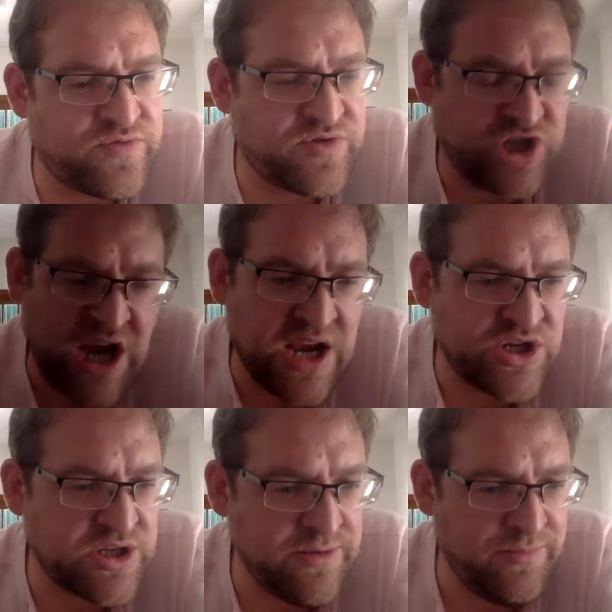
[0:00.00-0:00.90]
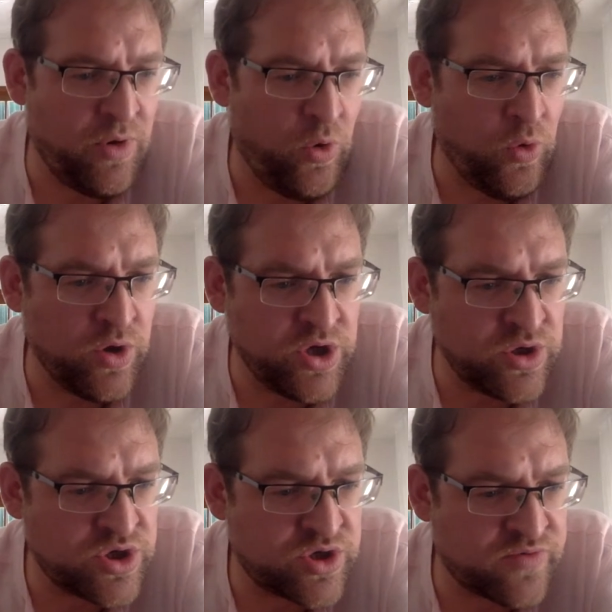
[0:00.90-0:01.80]
change them or
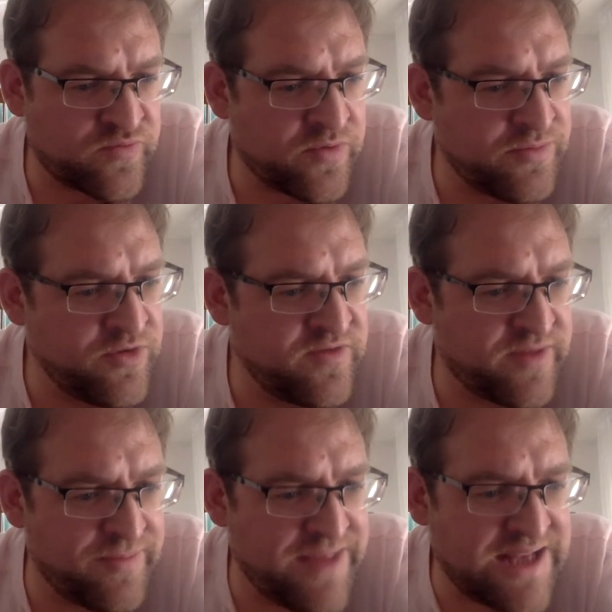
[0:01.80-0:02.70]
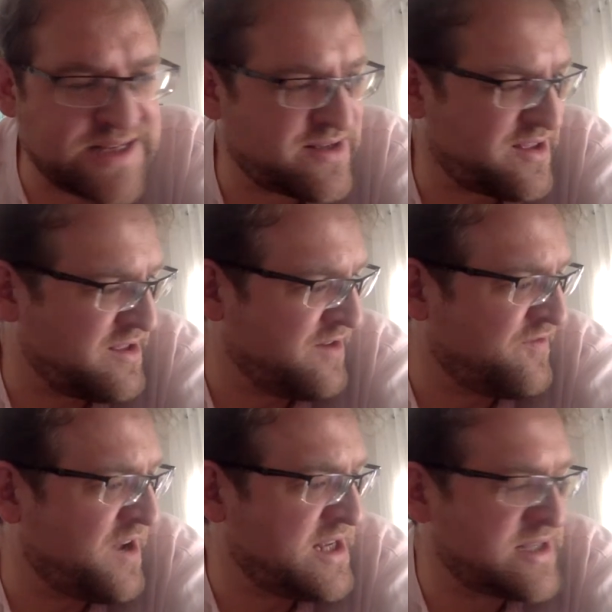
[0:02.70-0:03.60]
you should remove them. That's the
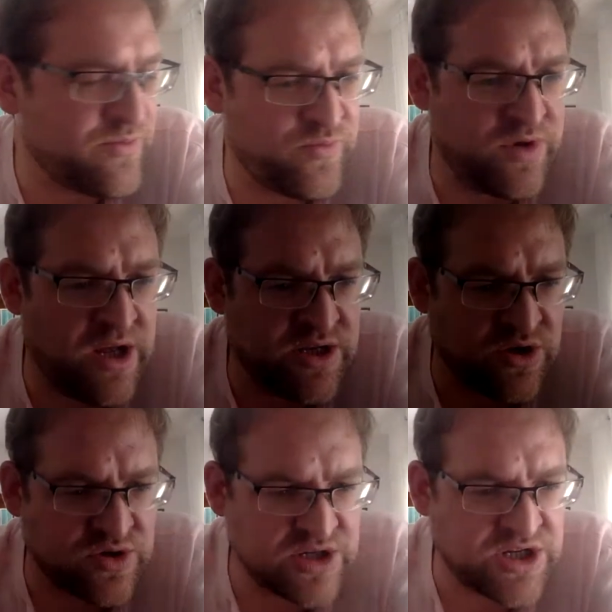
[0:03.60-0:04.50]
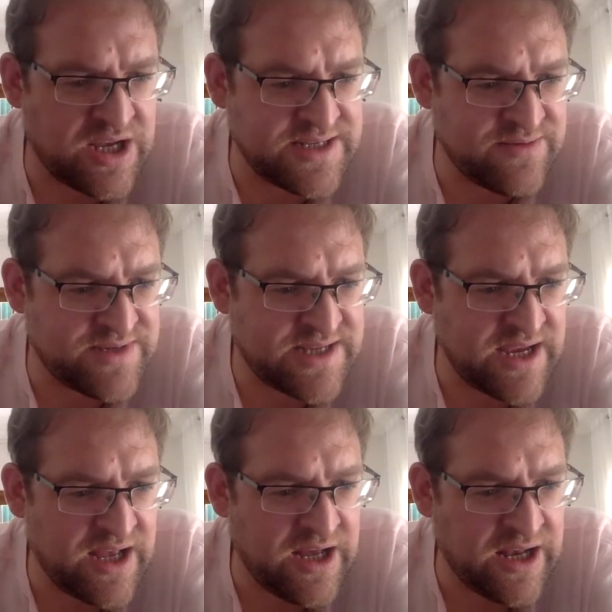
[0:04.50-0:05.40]
advice that Dr. Shazia was saying
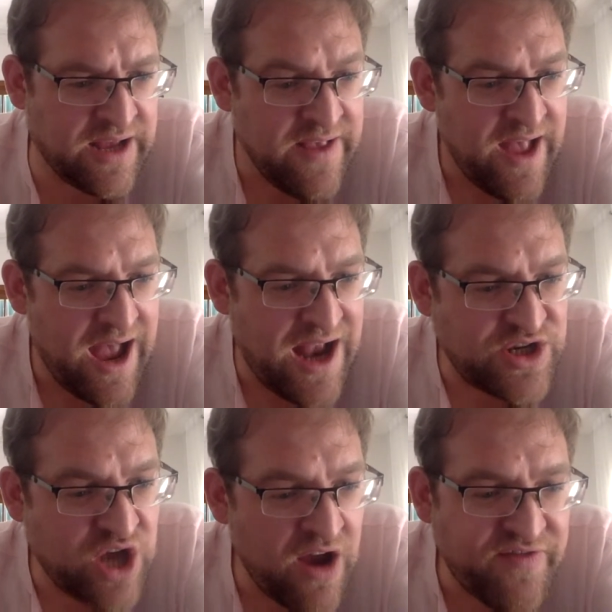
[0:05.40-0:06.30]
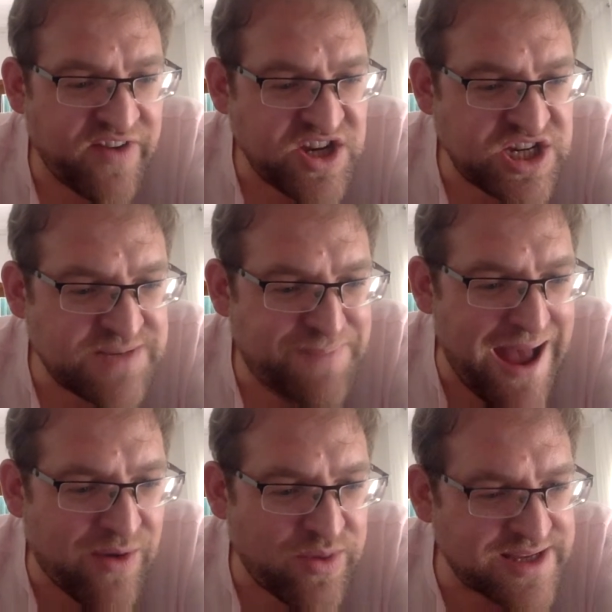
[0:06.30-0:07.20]
earlier. And hopefully she's
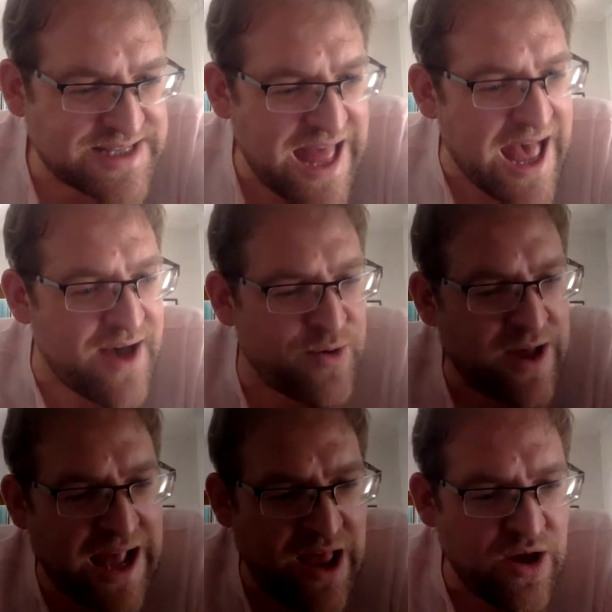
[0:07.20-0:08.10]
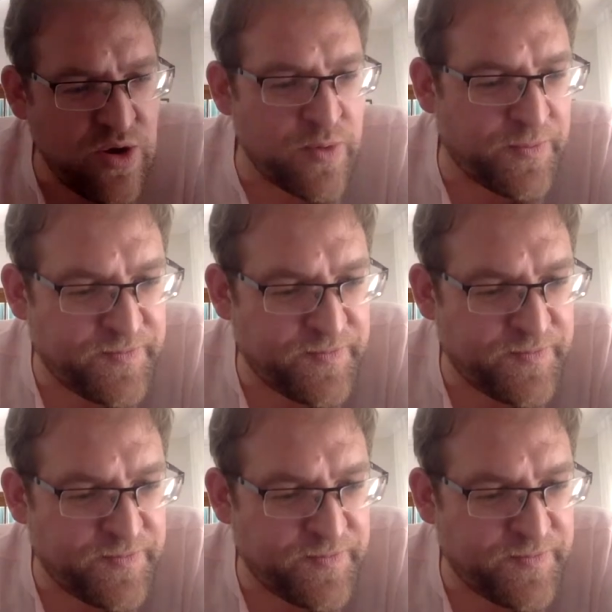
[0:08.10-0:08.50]
back with us now. Hello.